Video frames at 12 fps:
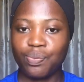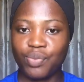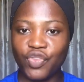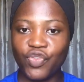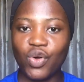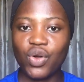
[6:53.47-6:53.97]

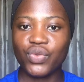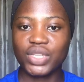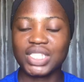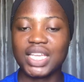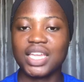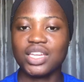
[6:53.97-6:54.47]
before
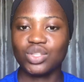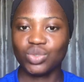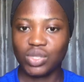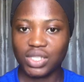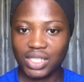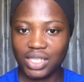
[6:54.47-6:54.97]
returning
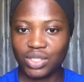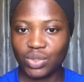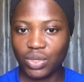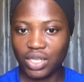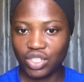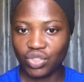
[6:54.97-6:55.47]
to insist
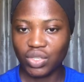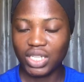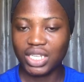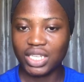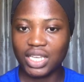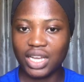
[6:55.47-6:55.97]
on his
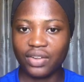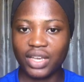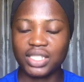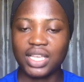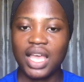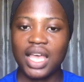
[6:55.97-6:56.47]
strict legal
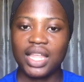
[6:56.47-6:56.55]
right.